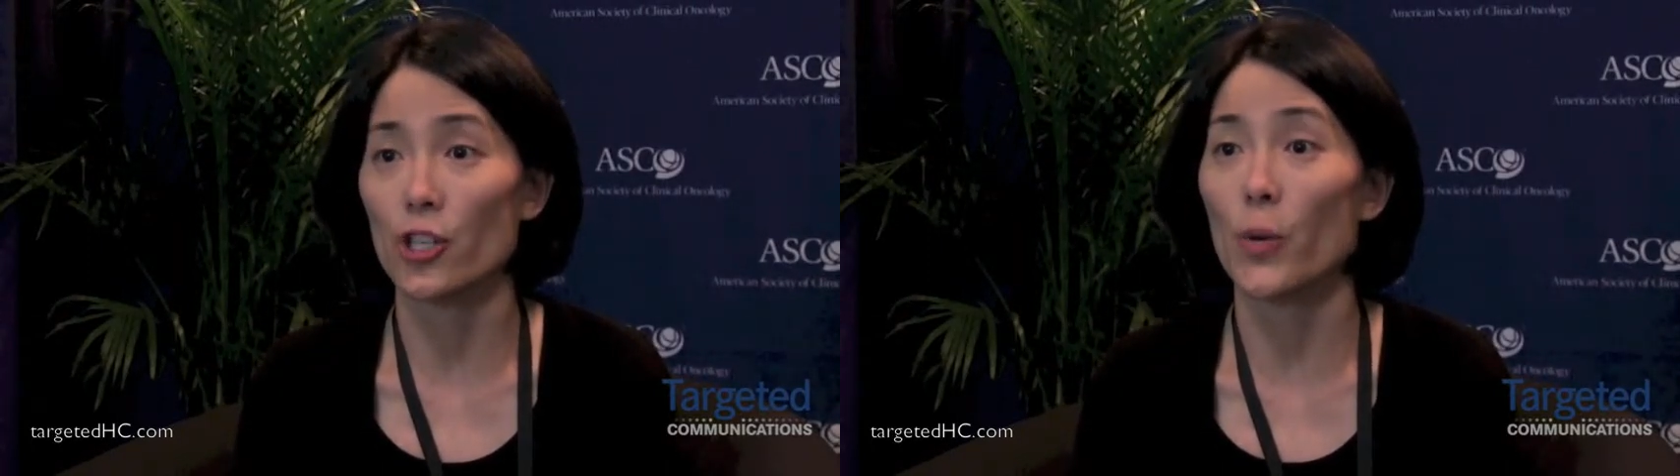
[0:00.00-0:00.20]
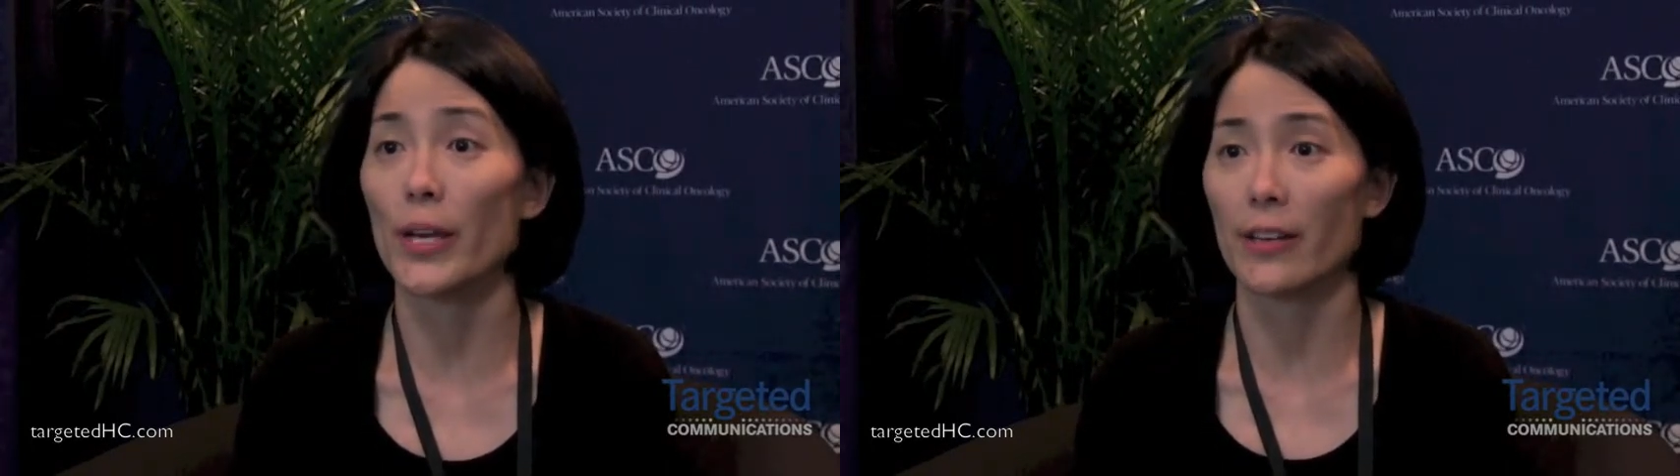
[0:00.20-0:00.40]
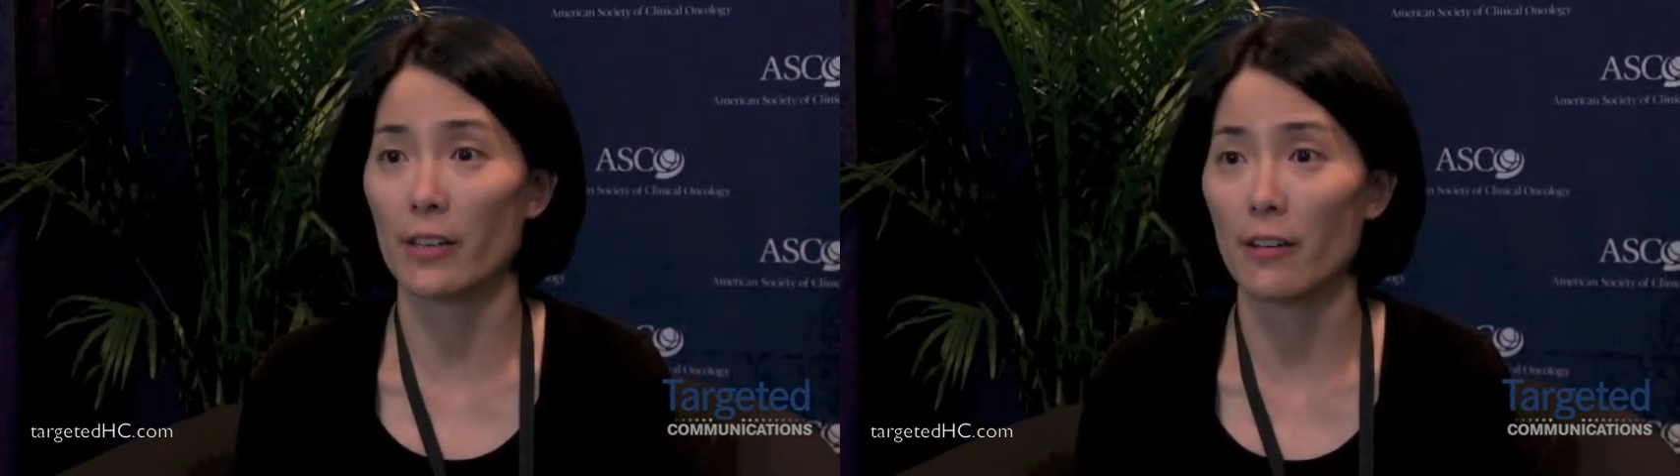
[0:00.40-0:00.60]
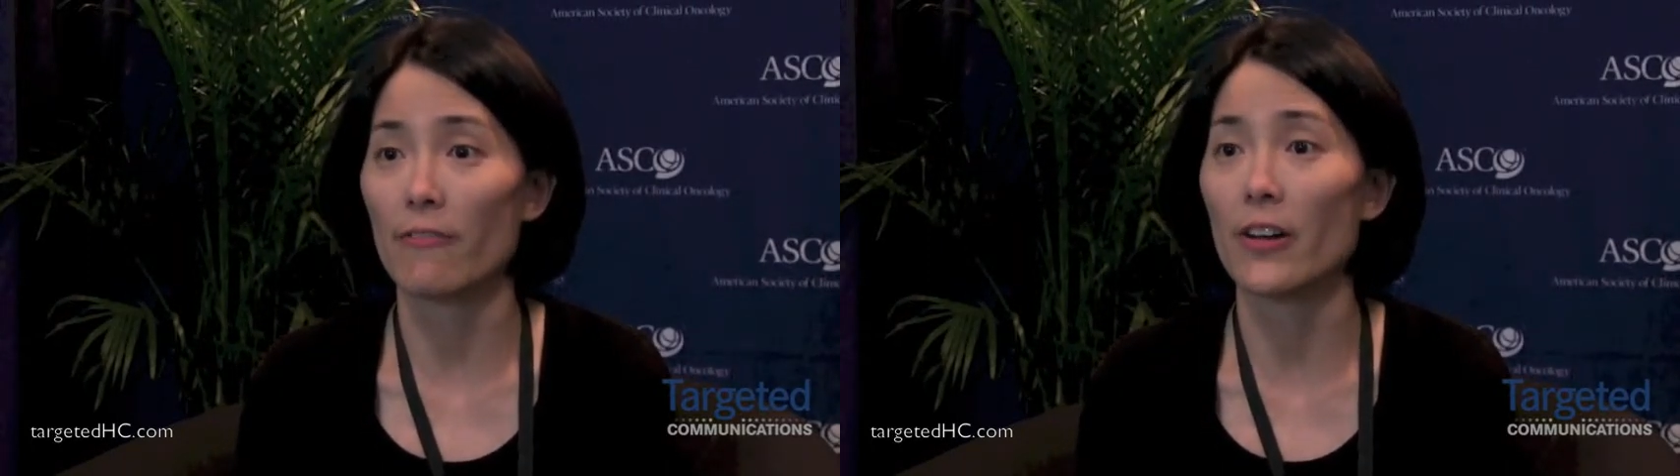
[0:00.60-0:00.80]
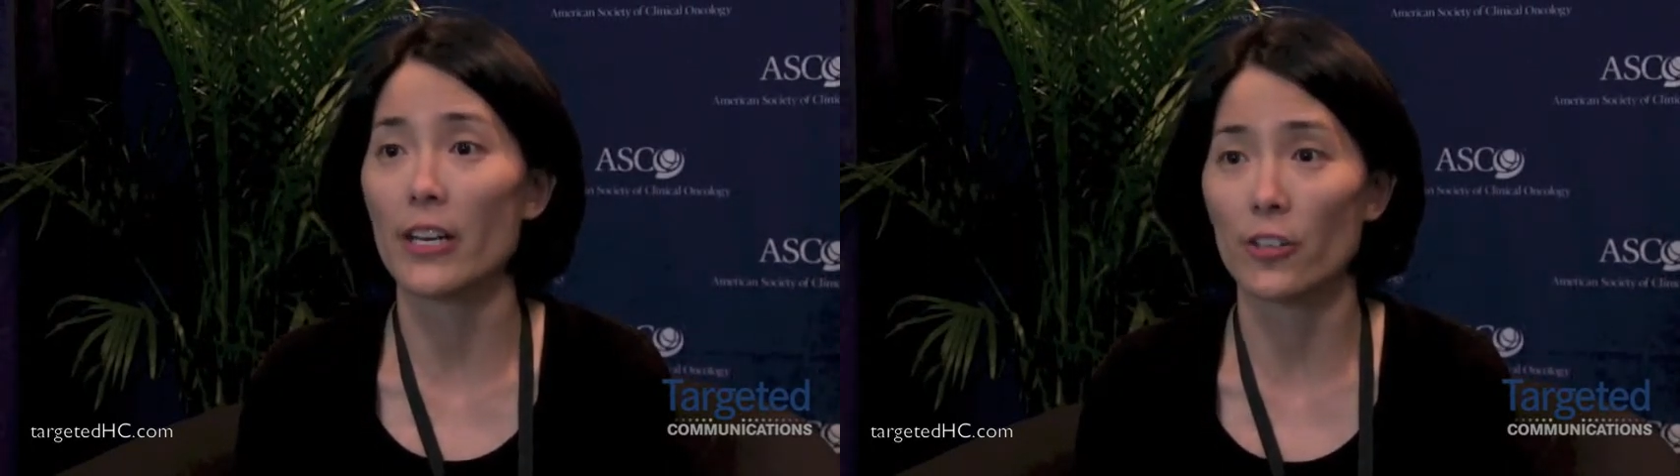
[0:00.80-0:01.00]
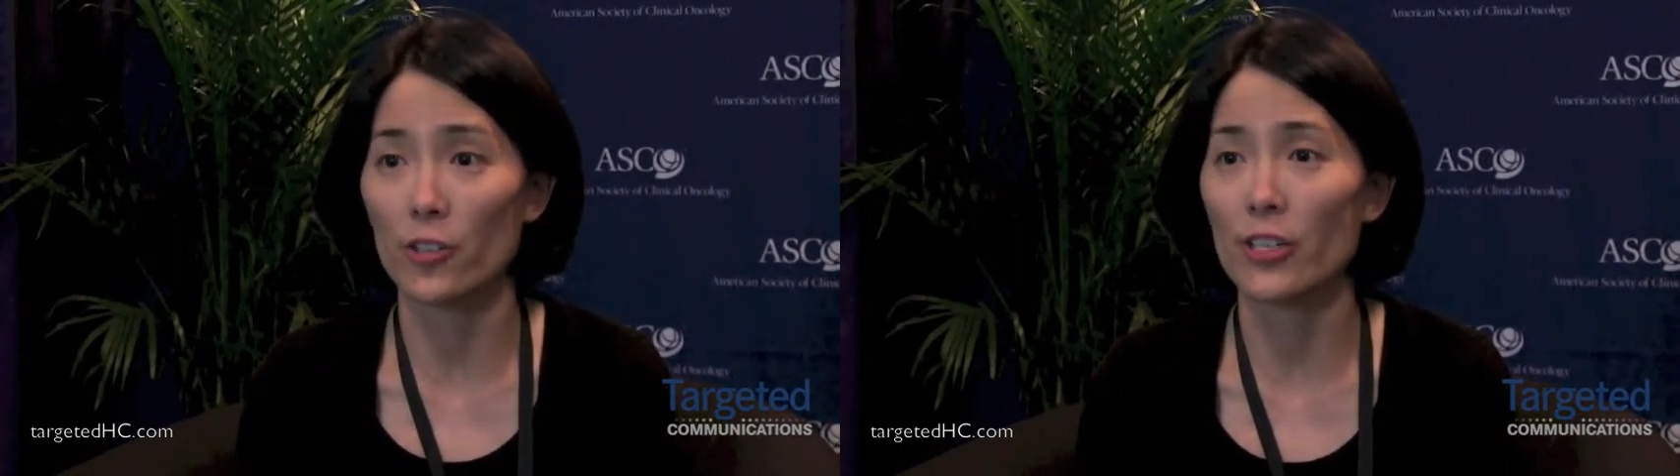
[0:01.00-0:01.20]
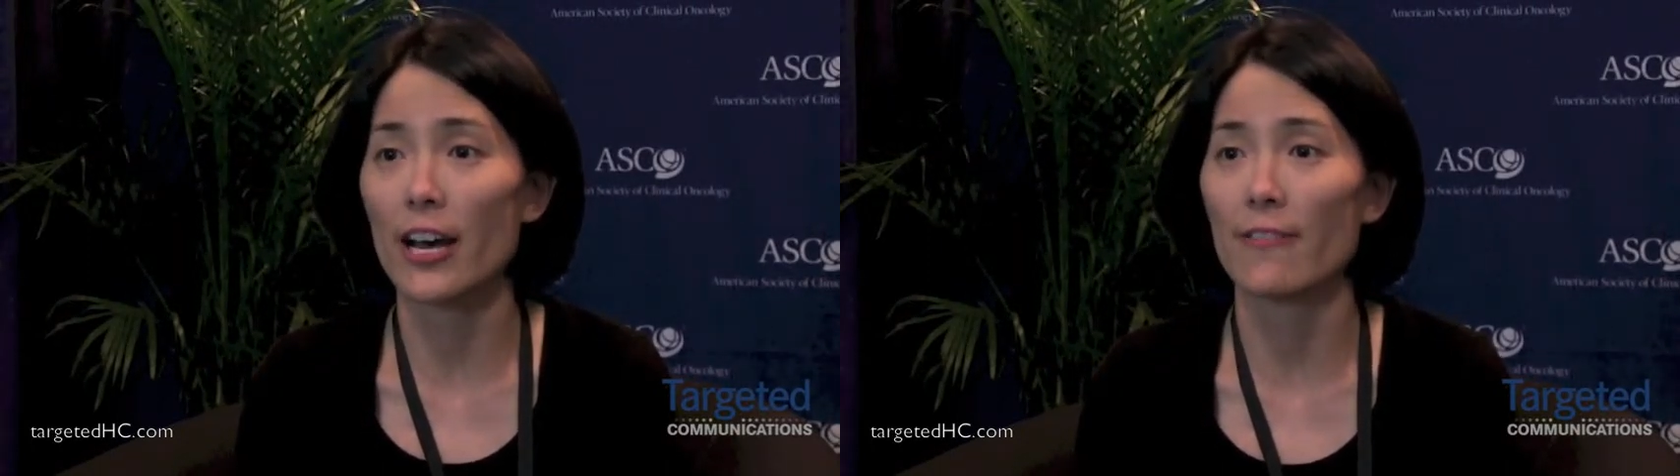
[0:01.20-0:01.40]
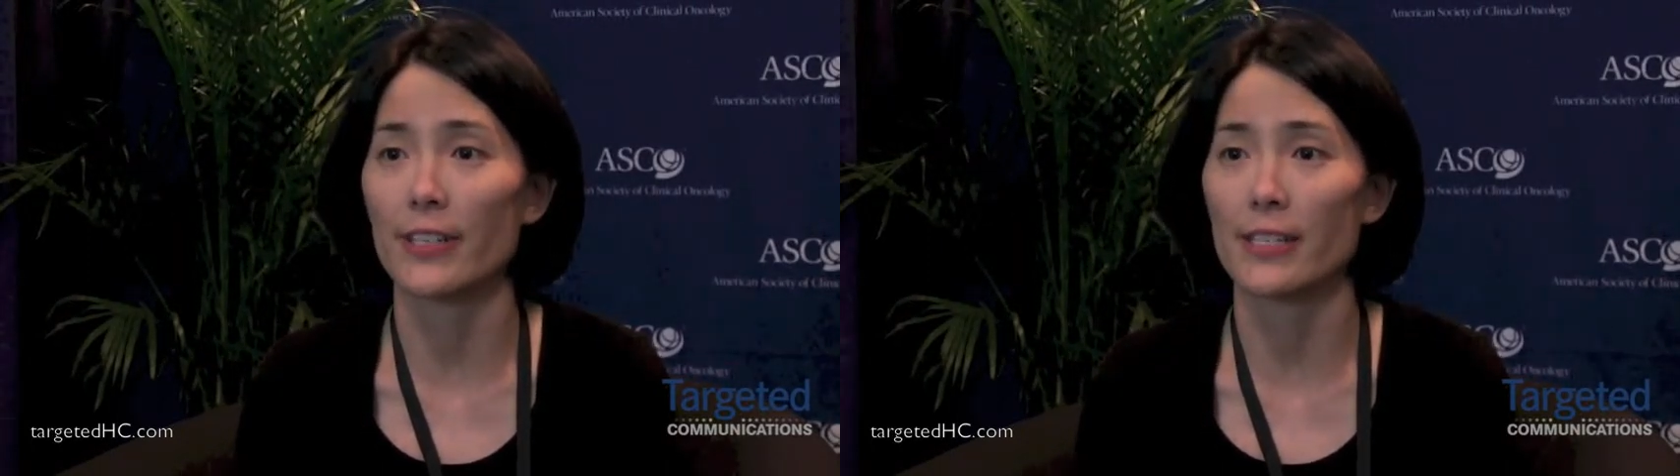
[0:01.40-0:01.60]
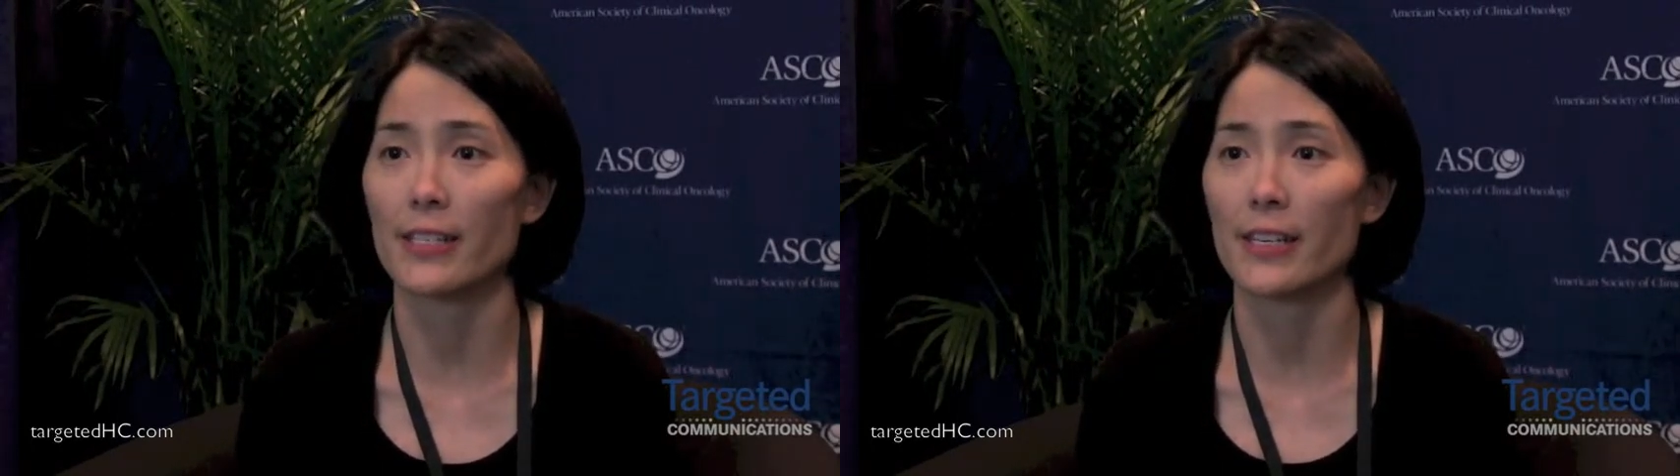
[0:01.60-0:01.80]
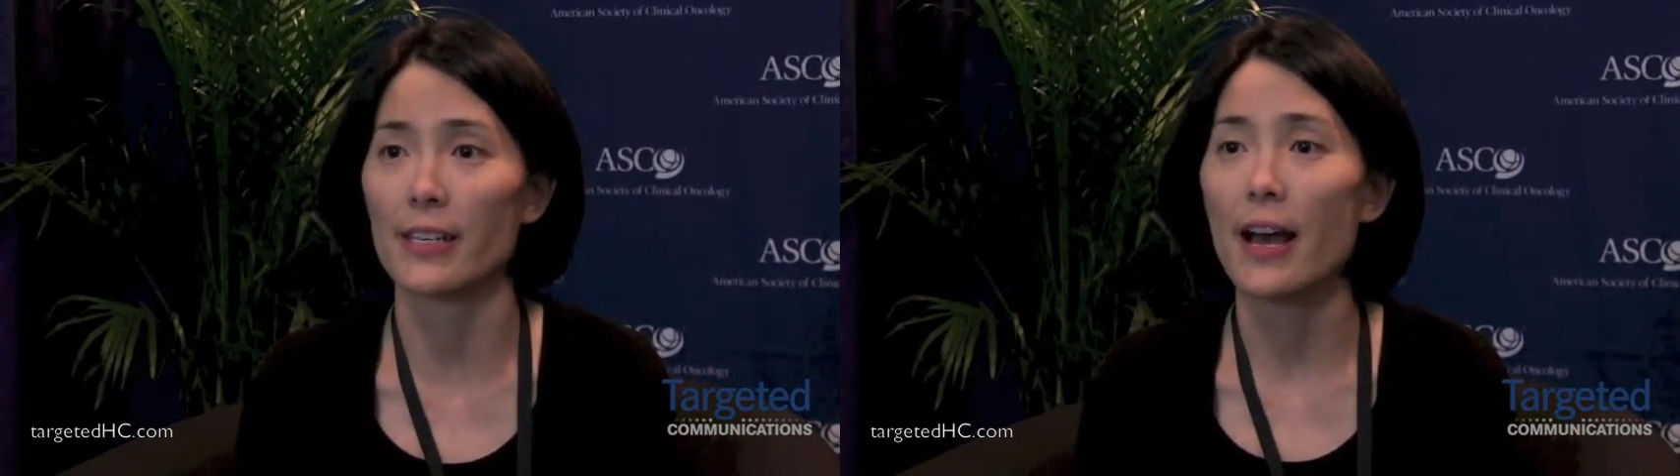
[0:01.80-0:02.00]
showing very good
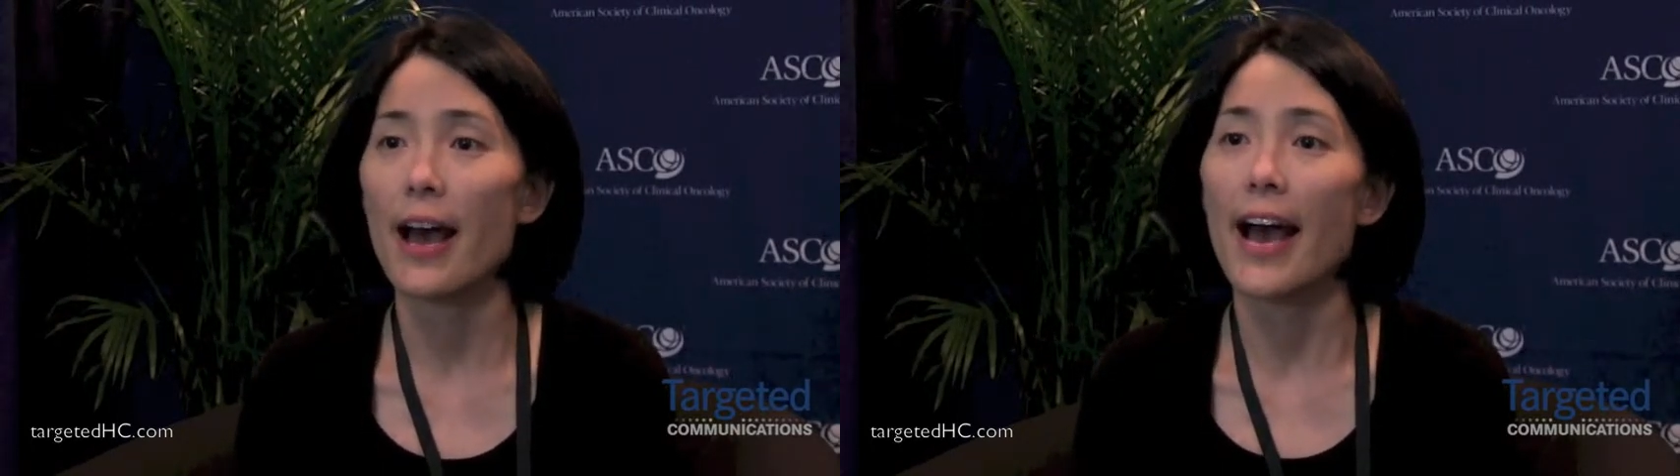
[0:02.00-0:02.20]
efficacy,